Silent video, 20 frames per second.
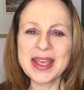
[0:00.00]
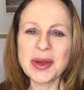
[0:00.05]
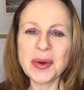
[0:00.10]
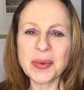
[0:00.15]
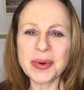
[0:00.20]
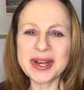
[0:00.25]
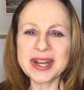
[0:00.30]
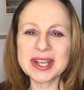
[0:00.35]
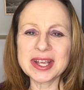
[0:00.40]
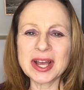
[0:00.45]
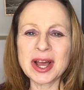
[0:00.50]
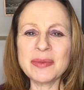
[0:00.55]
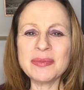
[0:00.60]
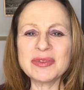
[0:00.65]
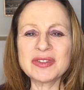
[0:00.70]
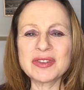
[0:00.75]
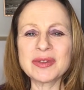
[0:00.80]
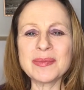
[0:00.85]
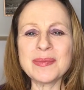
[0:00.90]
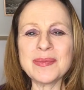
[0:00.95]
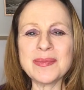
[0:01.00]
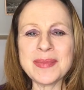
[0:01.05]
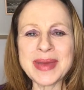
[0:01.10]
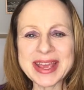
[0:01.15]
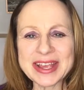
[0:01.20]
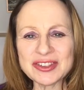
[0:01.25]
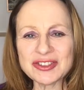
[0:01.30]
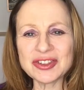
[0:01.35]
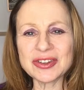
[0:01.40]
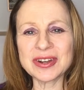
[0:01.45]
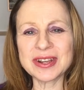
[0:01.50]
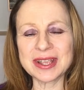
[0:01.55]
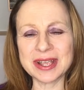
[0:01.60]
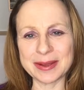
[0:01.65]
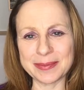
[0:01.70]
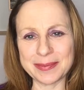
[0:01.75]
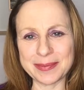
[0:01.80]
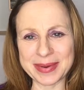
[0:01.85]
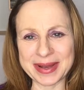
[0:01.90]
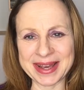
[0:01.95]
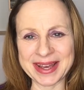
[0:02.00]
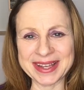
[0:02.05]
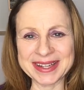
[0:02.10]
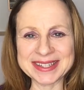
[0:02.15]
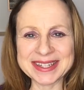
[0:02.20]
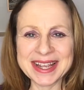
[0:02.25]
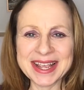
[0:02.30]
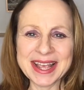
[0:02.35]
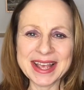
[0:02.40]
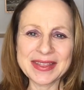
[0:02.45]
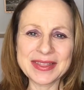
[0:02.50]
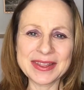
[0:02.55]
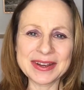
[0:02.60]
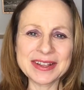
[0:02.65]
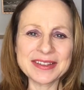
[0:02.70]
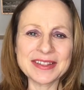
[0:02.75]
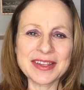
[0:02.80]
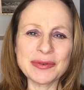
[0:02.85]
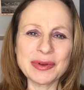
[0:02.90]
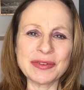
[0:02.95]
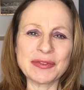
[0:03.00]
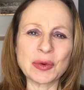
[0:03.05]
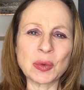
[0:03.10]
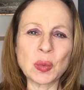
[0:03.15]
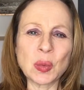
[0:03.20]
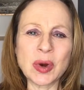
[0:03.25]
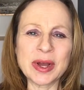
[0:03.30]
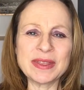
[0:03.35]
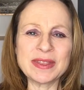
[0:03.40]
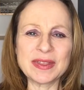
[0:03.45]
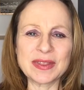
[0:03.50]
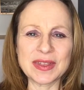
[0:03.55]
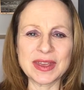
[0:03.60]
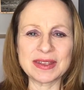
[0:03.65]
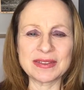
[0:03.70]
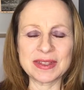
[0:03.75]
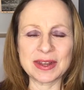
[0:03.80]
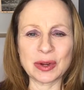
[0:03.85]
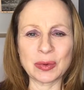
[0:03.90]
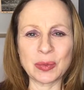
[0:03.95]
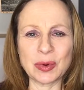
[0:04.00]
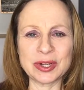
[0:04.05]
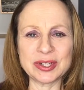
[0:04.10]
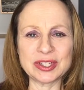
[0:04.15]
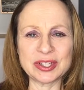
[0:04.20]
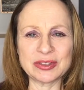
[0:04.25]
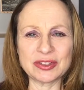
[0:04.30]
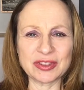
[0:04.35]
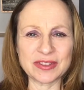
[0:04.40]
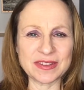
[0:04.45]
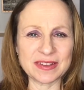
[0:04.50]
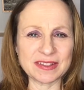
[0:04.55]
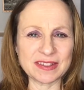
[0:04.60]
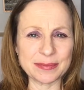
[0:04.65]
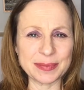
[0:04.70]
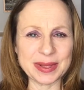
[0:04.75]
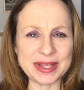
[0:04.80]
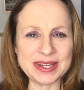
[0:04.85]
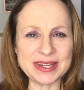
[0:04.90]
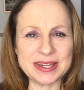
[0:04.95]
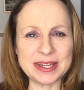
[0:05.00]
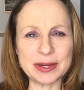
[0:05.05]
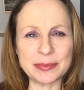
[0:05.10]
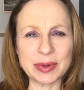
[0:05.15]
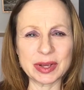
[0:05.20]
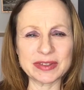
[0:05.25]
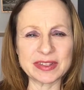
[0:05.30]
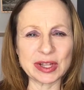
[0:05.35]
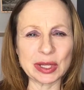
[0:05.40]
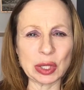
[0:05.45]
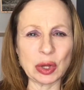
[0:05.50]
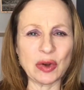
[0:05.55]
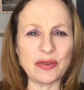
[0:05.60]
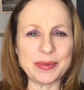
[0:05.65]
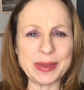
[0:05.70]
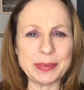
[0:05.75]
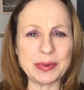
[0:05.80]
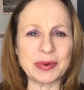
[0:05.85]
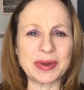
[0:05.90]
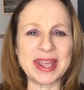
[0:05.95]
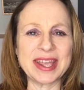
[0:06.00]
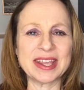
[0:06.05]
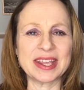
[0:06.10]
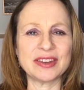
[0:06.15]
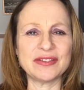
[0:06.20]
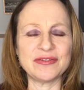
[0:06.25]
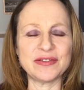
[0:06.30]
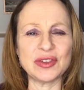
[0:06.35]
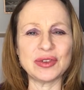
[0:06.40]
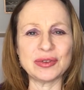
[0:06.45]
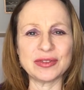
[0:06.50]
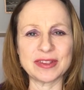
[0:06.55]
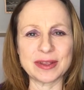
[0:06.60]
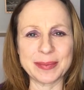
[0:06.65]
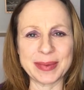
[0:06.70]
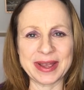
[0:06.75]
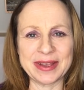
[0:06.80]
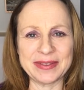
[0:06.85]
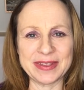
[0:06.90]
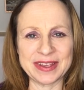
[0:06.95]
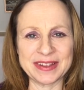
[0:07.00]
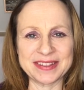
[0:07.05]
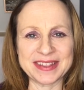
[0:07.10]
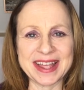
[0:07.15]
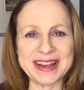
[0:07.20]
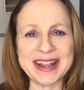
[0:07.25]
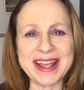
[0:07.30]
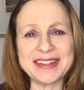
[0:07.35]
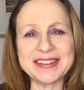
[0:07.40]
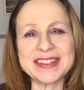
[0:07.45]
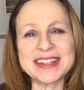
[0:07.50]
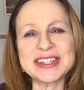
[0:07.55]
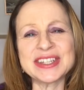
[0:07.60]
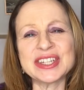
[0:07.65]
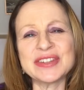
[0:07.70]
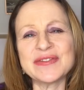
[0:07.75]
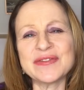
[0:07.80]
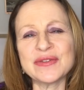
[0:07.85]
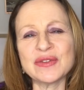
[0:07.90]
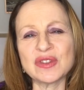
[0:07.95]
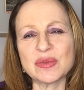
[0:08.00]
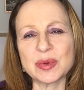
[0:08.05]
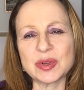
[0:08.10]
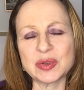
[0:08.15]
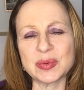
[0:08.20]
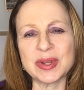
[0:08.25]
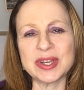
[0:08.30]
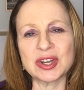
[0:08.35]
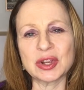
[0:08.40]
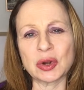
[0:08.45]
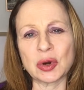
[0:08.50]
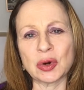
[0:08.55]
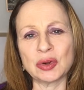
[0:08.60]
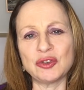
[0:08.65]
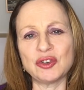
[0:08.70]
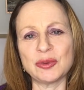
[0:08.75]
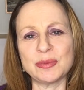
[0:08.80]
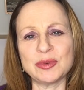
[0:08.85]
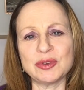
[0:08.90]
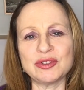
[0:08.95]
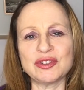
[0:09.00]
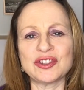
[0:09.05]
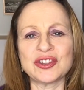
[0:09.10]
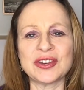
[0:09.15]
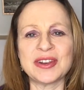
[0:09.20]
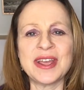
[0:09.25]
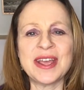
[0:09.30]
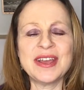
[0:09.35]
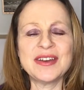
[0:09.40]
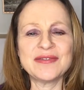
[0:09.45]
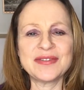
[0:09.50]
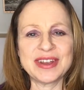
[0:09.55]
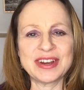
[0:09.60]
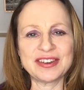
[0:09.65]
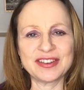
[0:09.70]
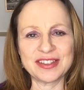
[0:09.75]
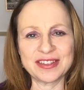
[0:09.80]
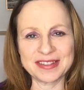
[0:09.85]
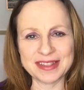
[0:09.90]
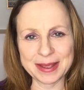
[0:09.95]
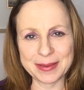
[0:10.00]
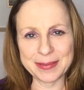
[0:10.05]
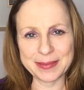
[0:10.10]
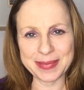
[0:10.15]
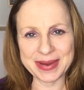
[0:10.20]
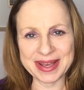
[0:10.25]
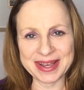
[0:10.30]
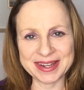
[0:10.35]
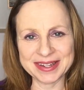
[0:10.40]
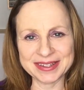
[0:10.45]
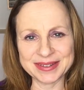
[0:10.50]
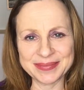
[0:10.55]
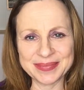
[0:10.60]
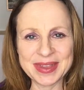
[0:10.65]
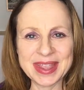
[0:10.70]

When it comes to measuring impact, there is, however, one thing that I want to just explain here because a lot of people get confused about this, and that's the difference between contribution versus impact.